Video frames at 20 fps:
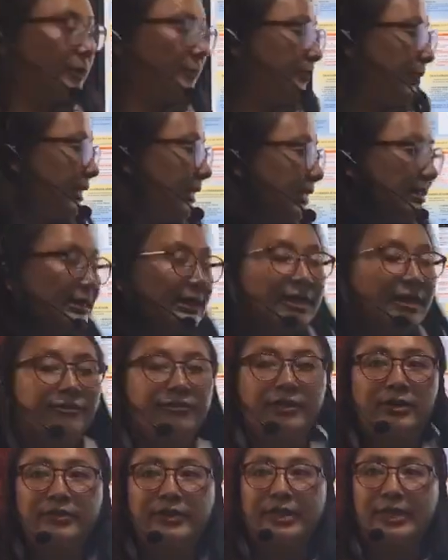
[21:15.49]
be leading a
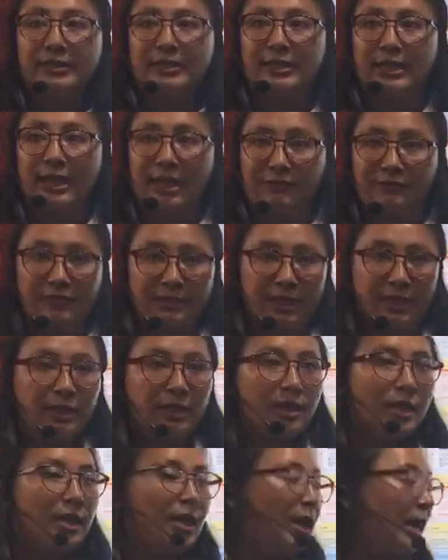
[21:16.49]
very healthy lifestyle,
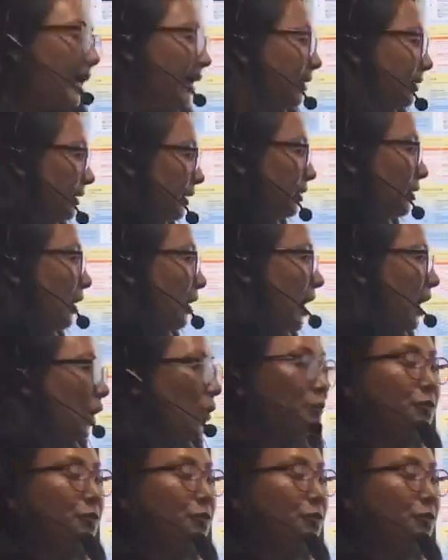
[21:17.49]
and then our